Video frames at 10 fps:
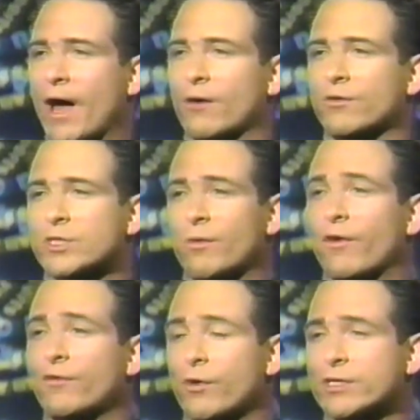back, some of
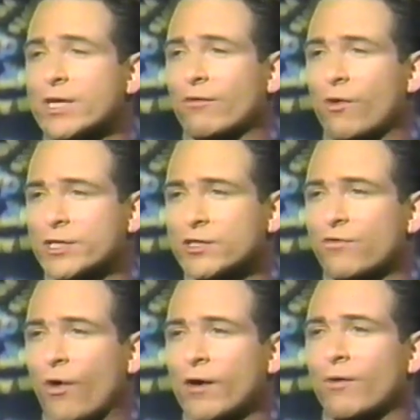our viewers have questions
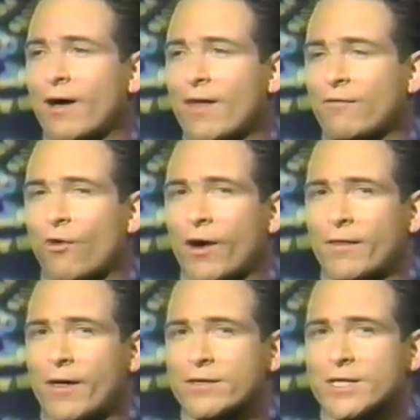for you. We'll have that for you on
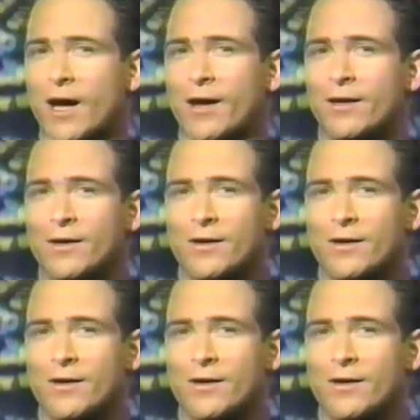the other side.